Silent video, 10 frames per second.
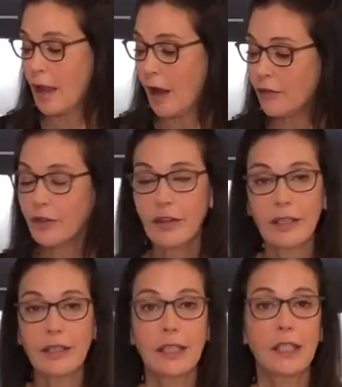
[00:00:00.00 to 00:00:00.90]
Everything
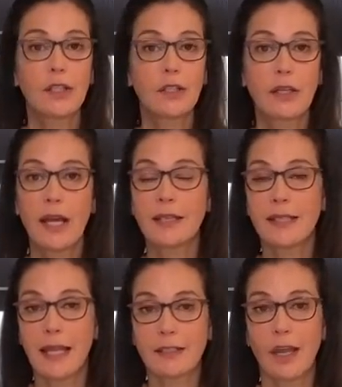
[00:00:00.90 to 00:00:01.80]
in here
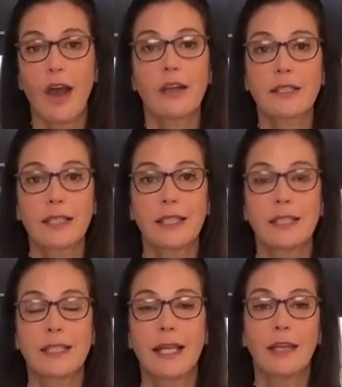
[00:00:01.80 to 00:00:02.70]
has
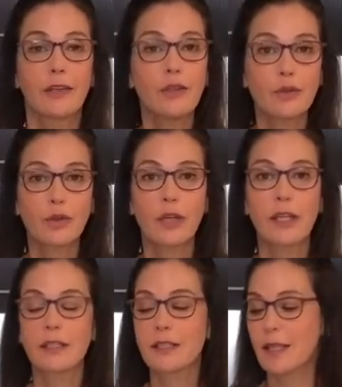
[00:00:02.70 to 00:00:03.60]
antioxidants and
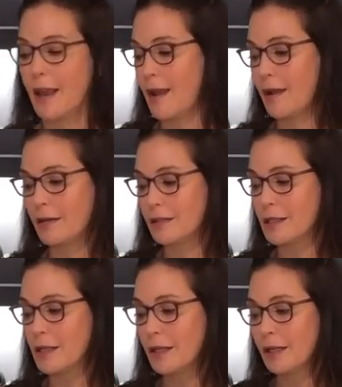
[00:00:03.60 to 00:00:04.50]
nutrients,
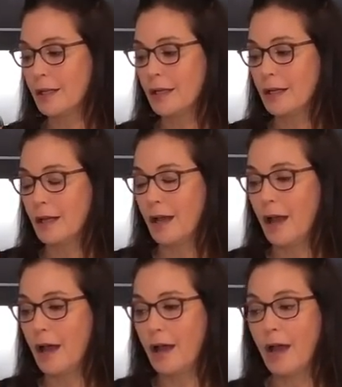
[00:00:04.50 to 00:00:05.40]
and
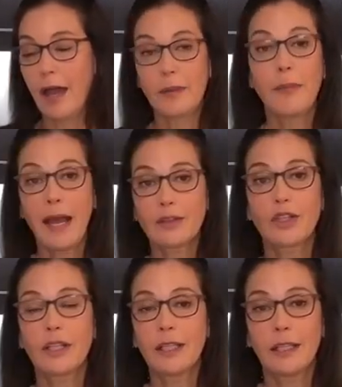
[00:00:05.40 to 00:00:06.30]
I
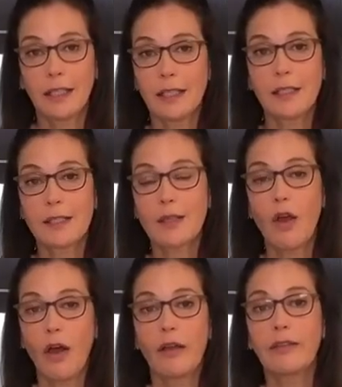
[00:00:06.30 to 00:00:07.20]
imagine it is
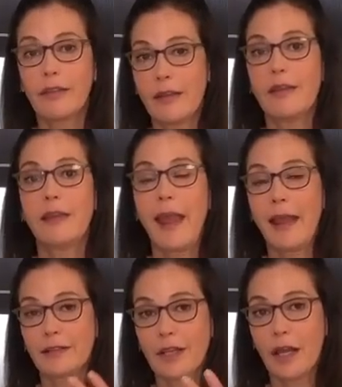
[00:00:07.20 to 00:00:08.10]
on the
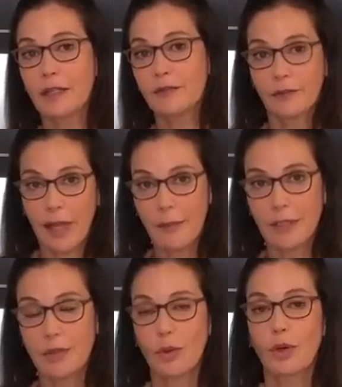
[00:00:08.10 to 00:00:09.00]

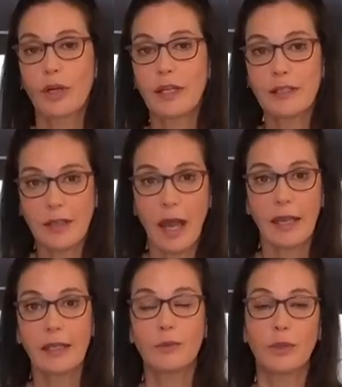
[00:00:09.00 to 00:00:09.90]
anti-inflammatory
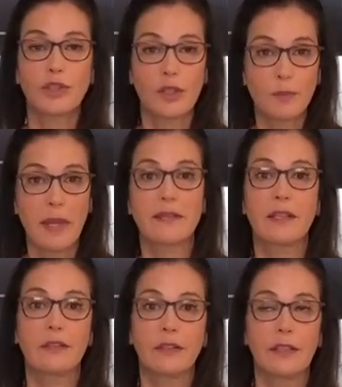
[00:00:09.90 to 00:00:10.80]
diet, which is
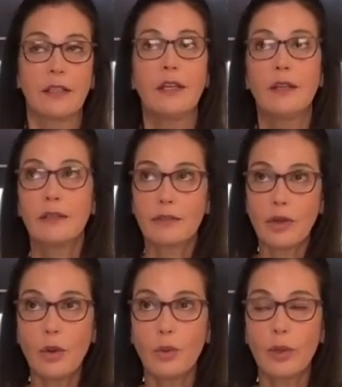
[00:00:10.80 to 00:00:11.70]
basically
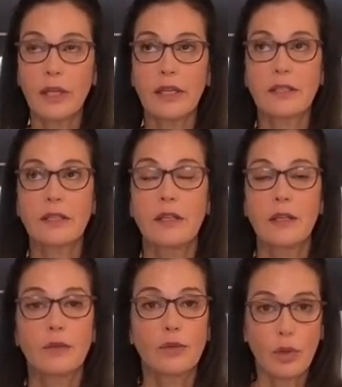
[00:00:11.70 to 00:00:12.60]
no wheat,
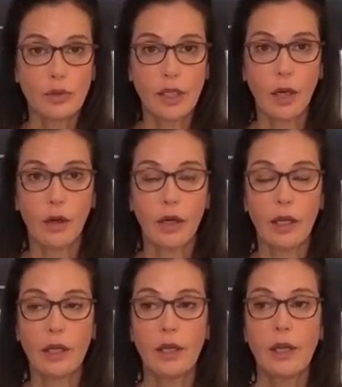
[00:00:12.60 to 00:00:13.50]
no
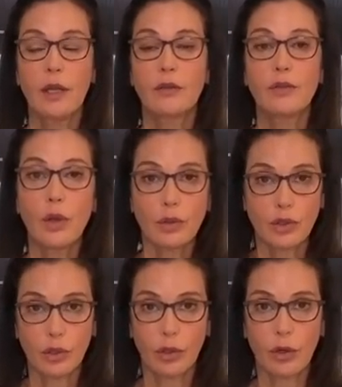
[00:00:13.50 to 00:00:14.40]
dairy, no
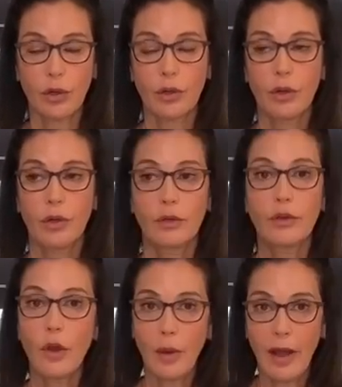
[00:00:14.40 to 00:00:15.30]
sugar,
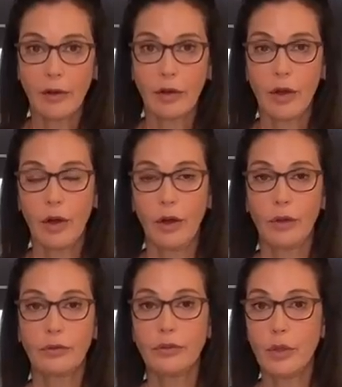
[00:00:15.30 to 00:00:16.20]
no
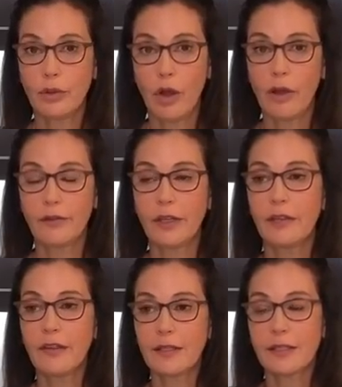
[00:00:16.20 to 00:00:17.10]
alcohol, no
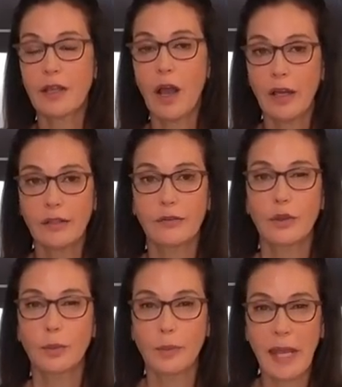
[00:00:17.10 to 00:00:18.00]
coffee. That's kind of
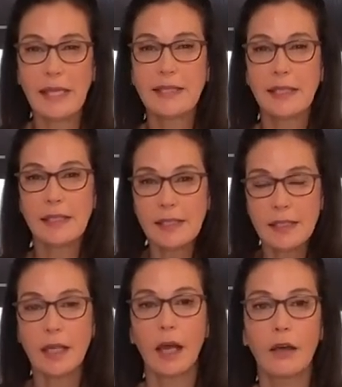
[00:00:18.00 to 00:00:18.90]
your
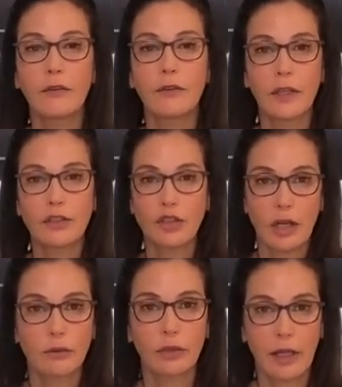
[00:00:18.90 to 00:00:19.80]
basis of a
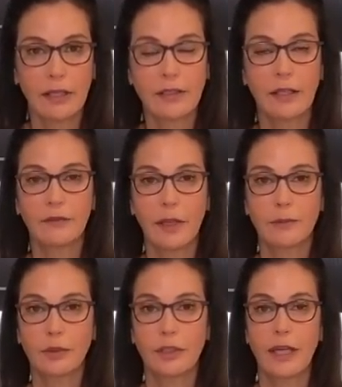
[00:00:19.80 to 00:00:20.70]
general
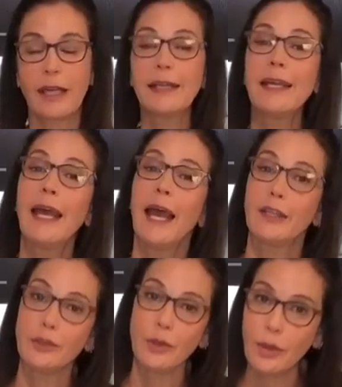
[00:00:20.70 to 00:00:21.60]
anti-inflammatory diet.
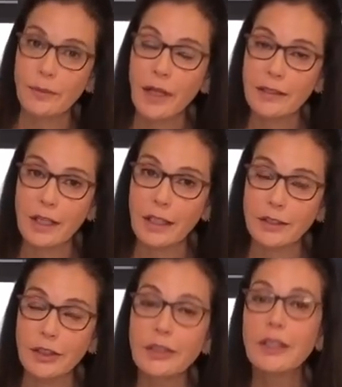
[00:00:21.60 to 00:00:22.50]
And you know I'm not a
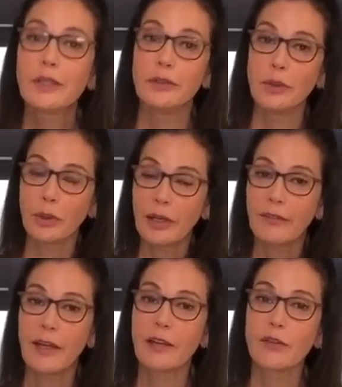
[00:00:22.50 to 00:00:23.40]
doctor, nor
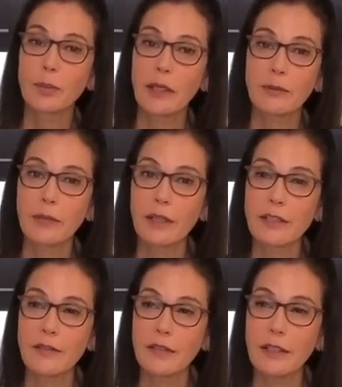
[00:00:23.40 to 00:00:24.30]
have I ever played one on
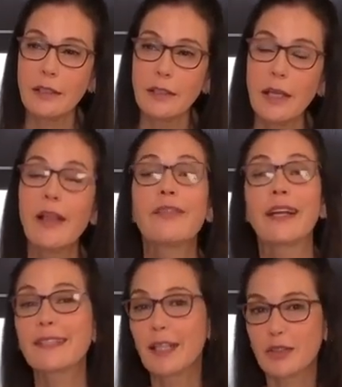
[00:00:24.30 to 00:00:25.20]
TV.
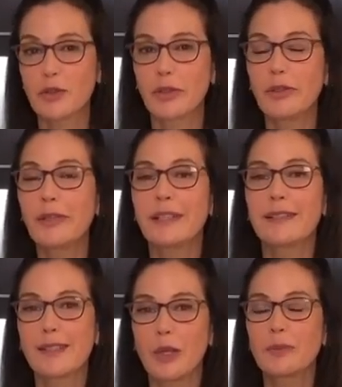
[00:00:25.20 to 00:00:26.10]
That's not true.
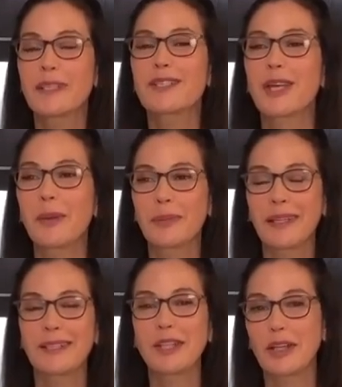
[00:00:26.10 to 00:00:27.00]
In Soap Dish, I
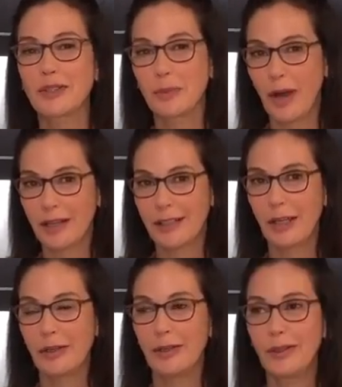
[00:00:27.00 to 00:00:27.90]
played Dr.
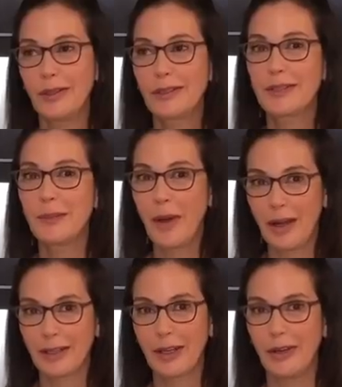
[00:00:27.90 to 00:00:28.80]
Monaco
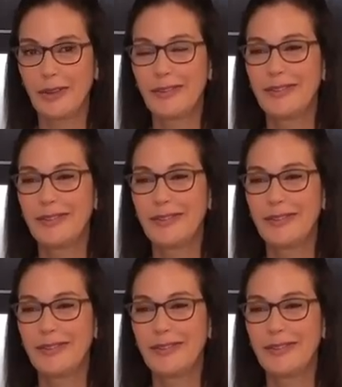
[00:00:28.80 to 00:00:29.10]
DeMonaco.